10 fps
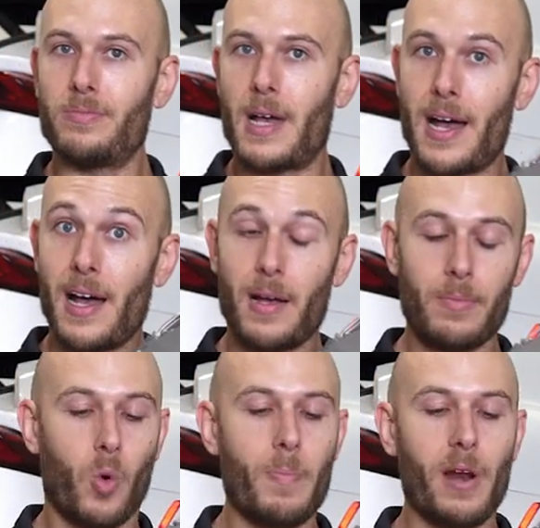uh,
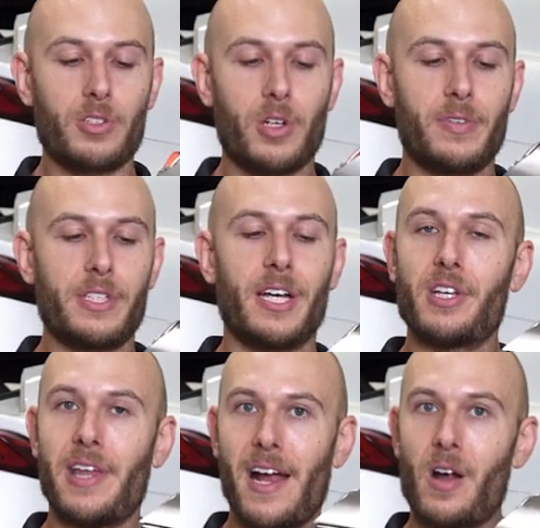more metal surface
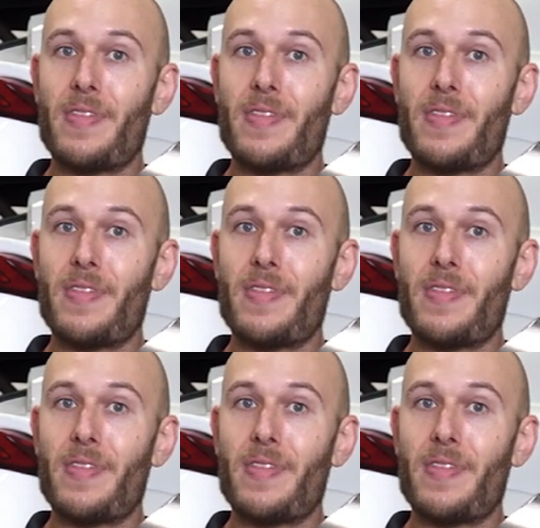touching the air.